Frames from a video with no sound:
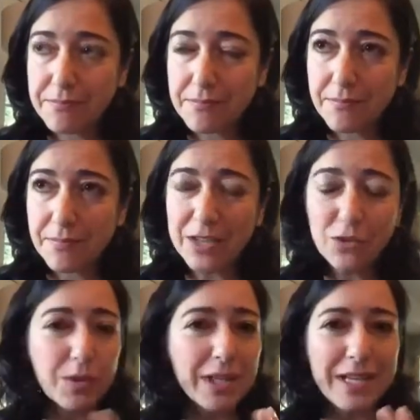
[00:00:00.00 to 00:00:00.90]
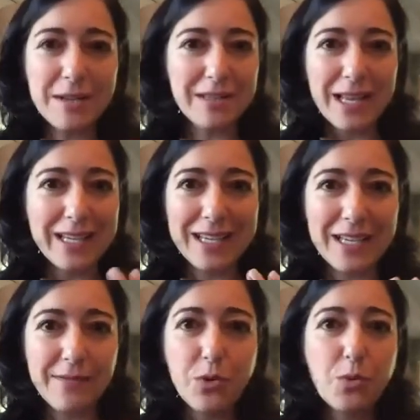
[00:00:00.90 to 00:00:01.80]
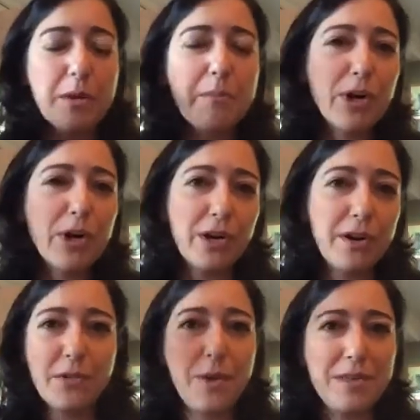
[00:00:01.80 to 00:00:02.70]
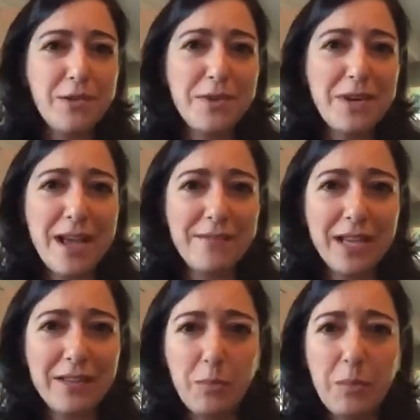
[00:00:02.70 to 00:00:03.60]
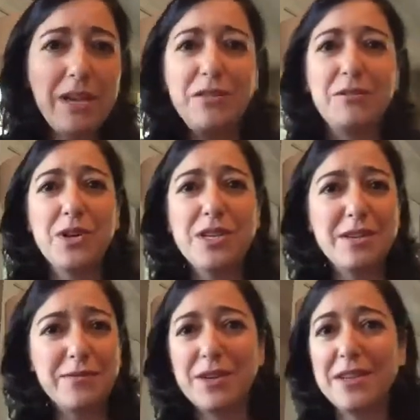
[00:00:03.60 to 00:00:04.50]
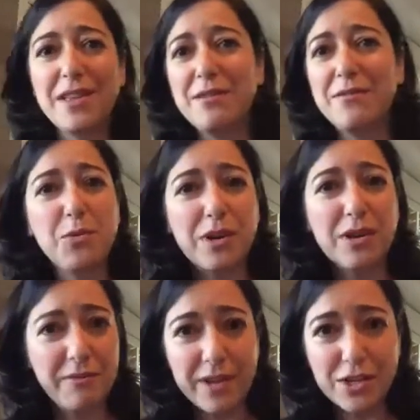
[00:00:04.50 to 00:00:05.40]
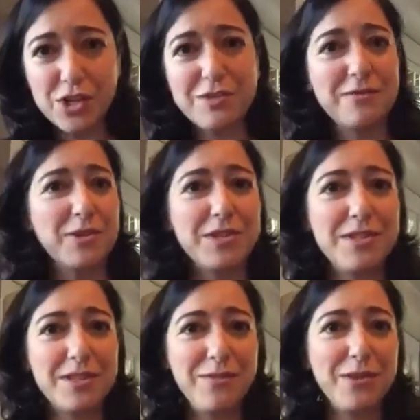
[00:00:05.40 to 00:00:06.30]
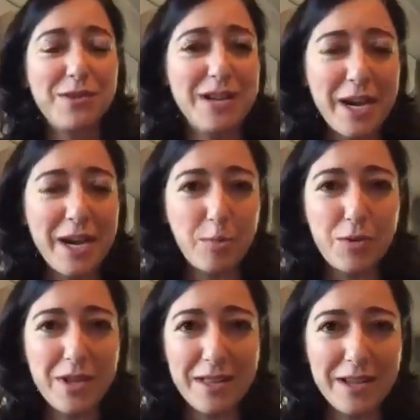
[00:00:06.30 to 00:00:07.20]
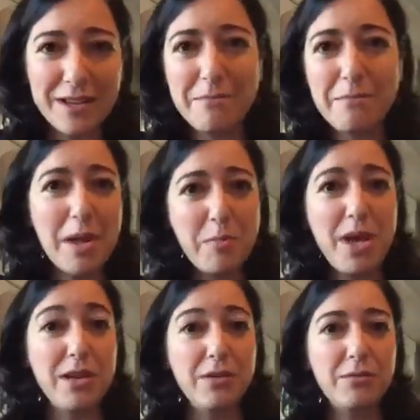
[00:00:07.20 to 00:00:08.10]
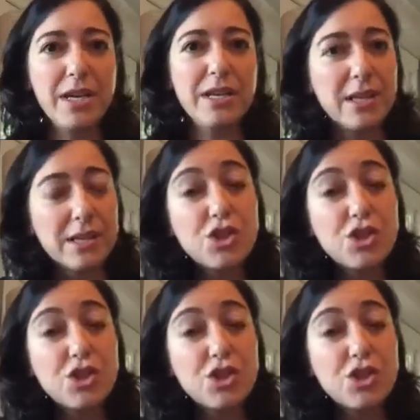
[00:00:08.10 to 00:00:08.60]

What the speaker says: It's really like if you were a bird, the way that you would navigate space is very different than if you were a fish versus if you're an air-breathing biped, right? It's just